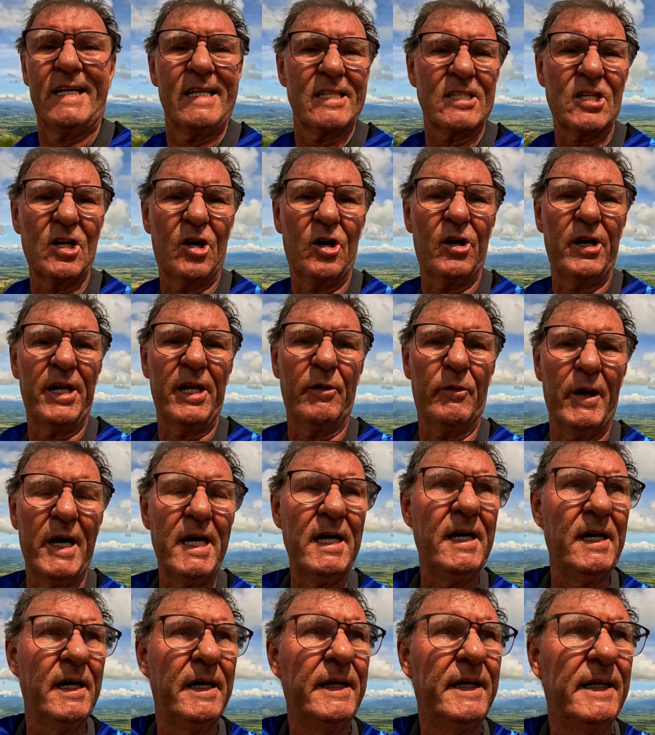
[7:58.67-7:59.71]
So
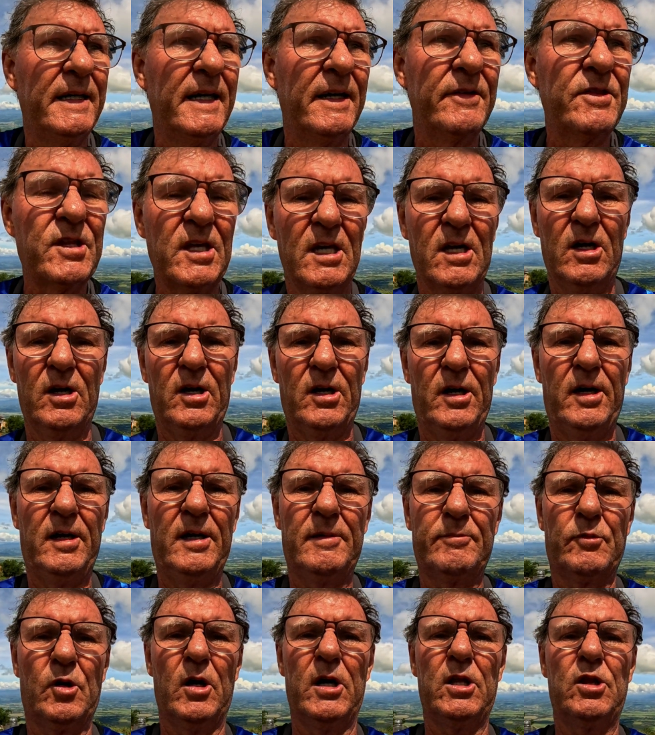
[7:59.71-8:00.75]
anyway, I think
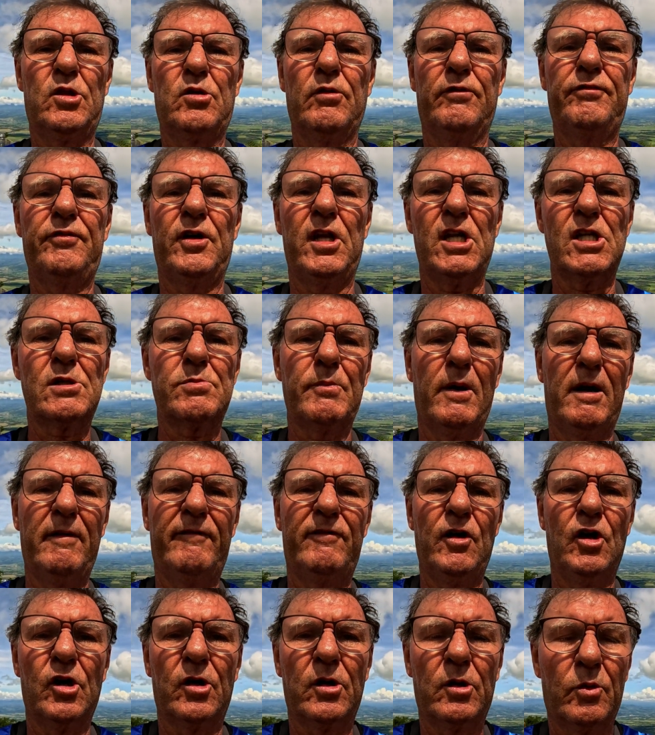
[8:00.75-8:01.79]
I'm going to finish my
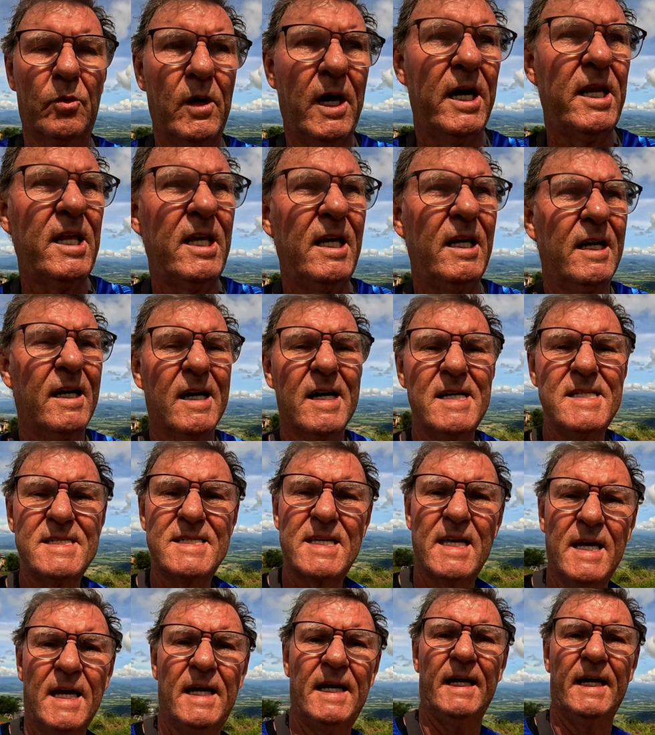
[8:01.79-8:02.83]
vlog right here, guys.